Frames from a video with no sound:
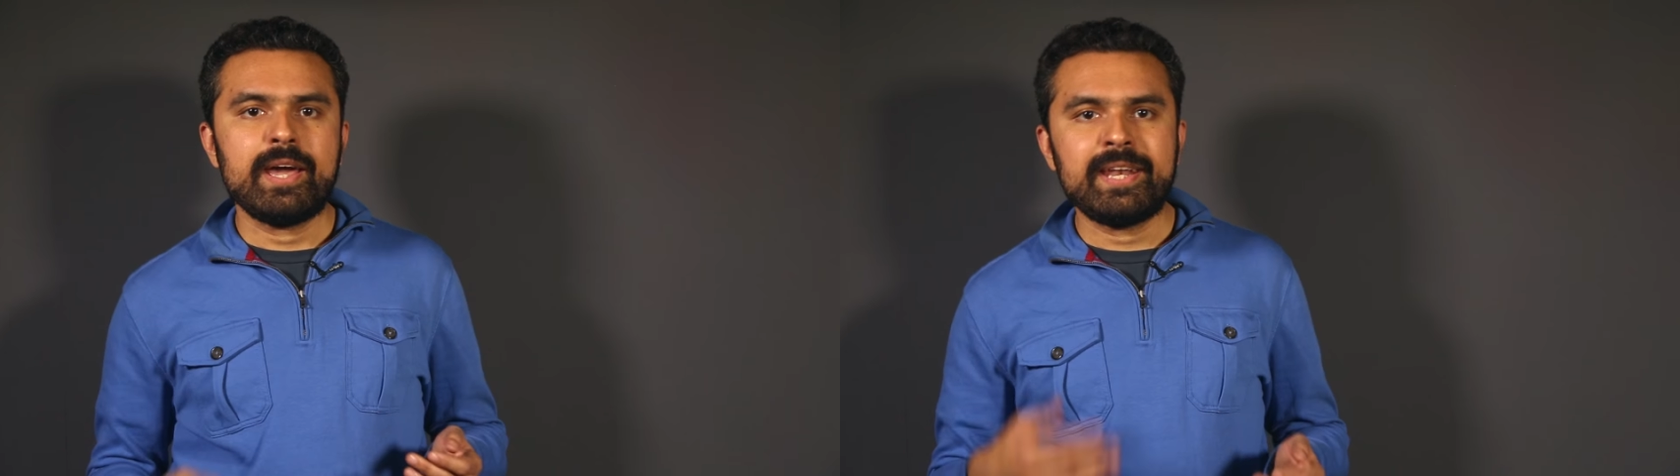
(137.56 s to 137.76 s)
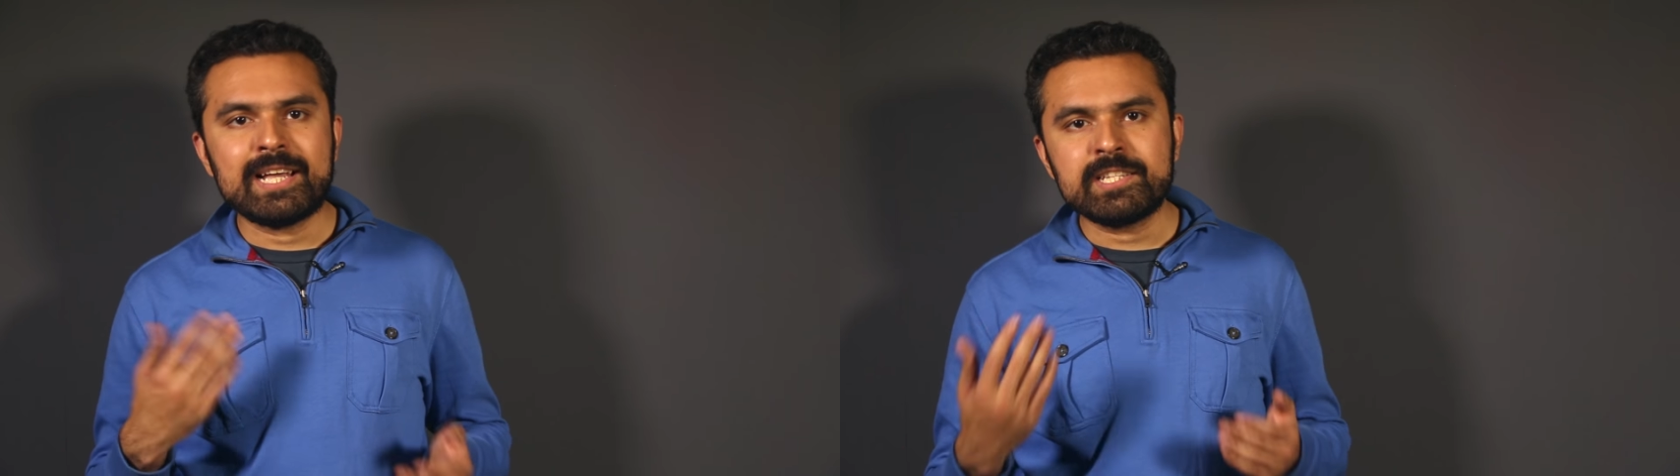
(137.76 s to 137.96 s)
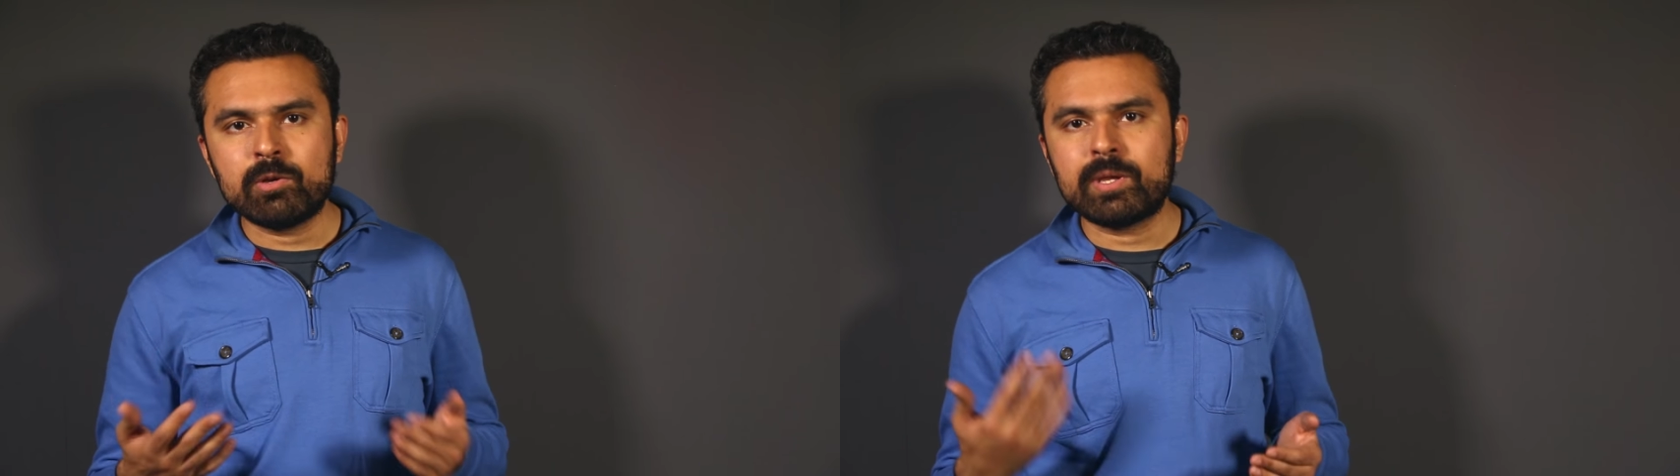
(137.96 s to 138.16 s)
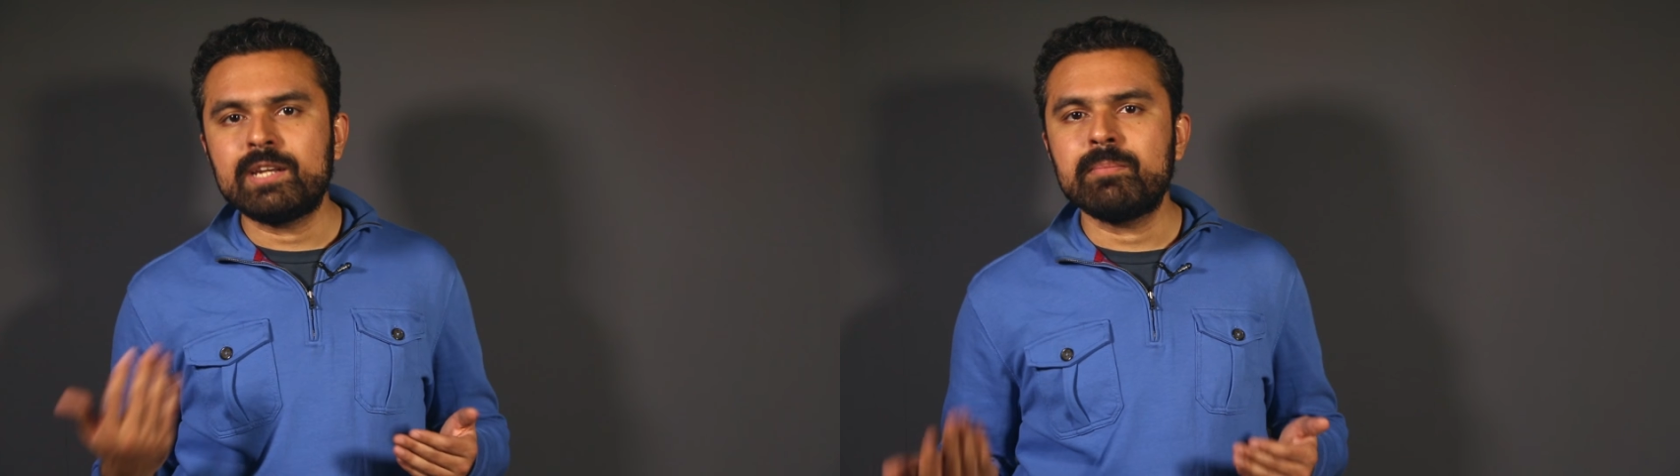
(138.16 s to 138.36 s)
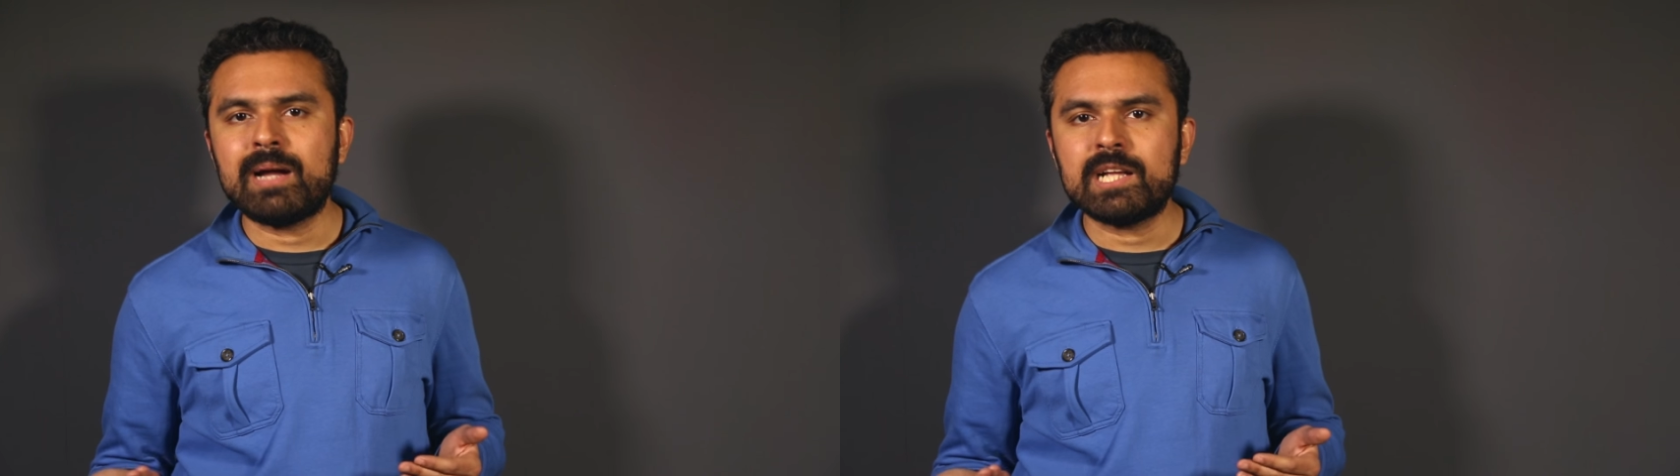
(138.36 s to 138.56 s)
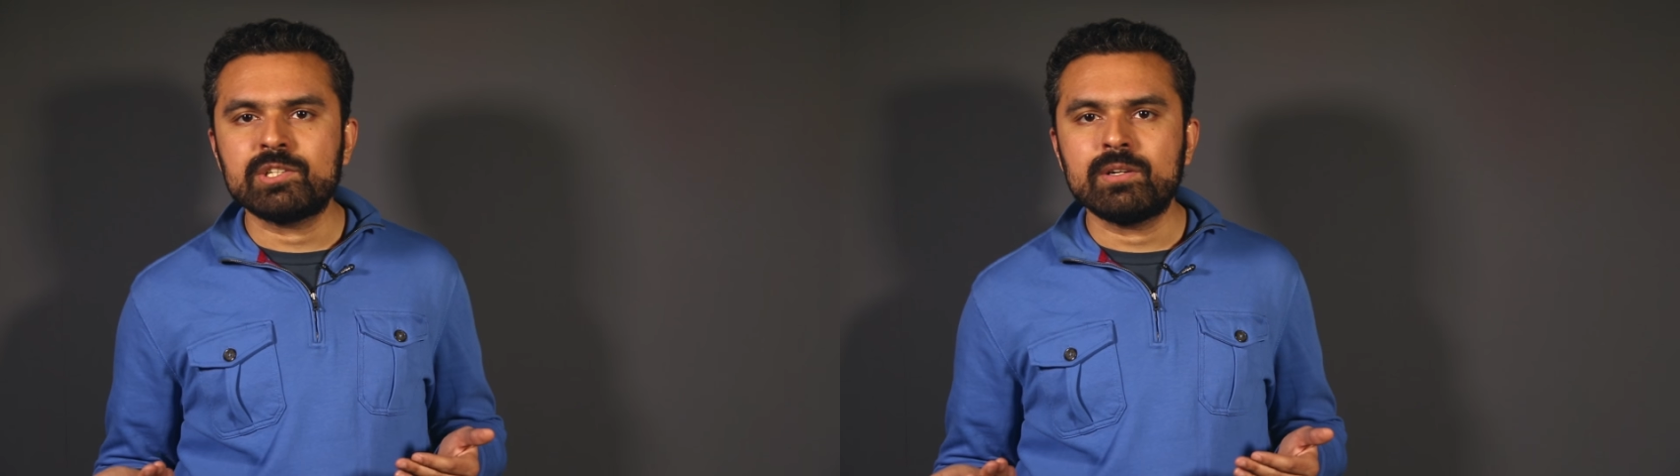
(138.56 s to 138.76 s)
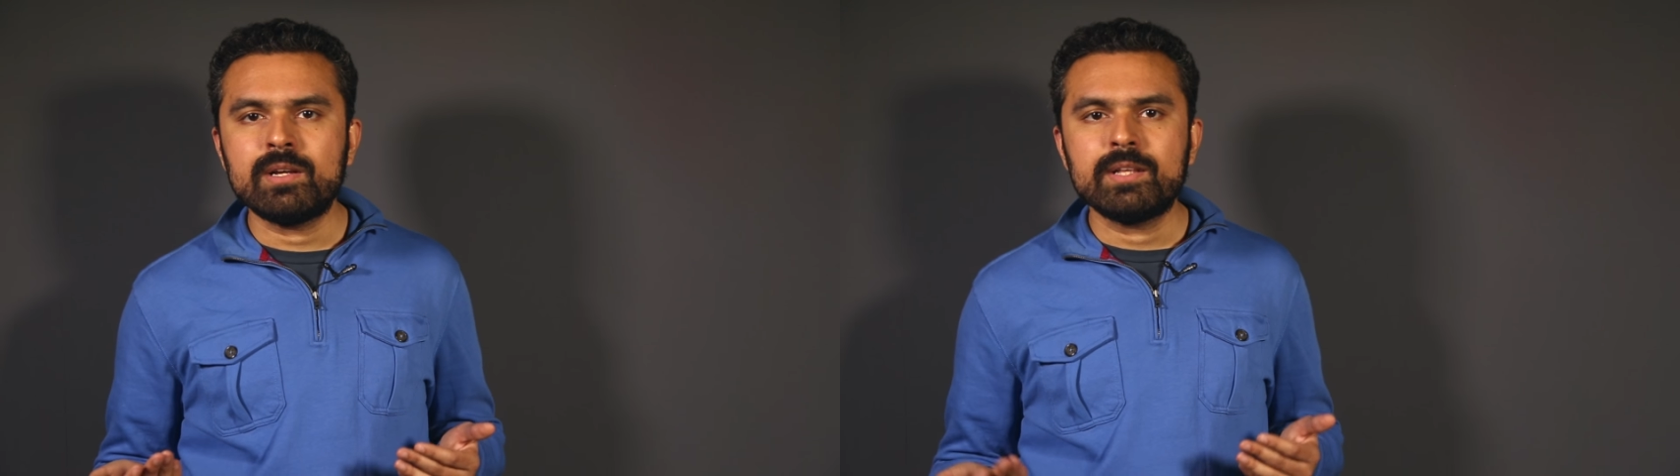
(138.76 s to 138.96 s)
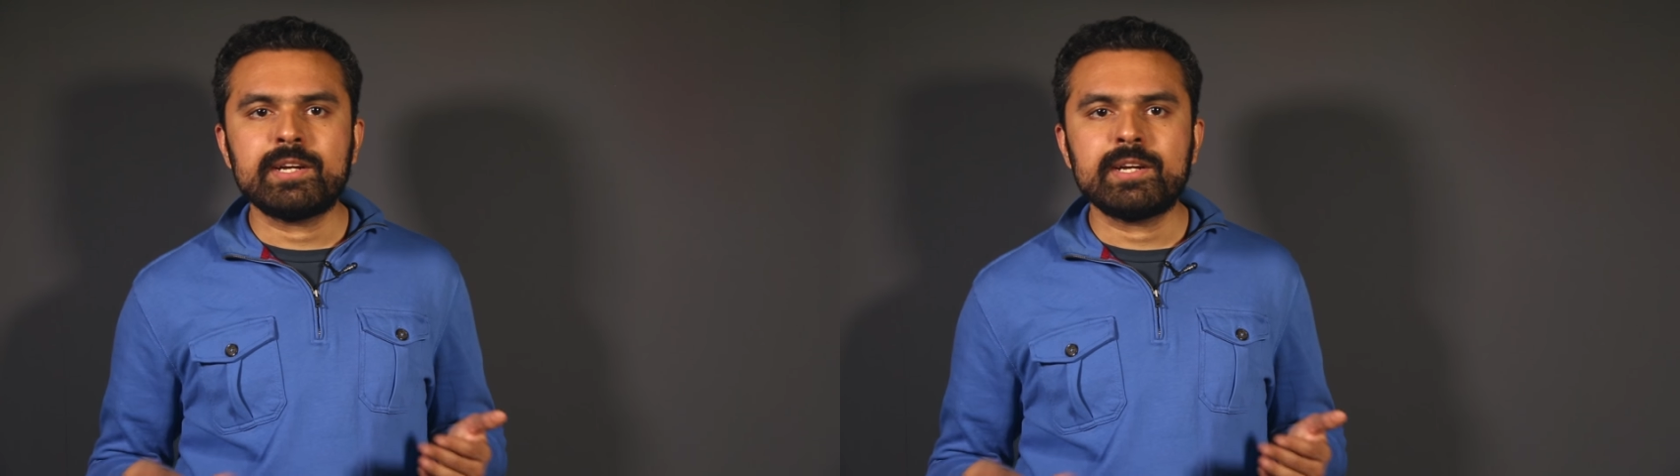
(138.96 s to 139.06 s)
And as you can imagine,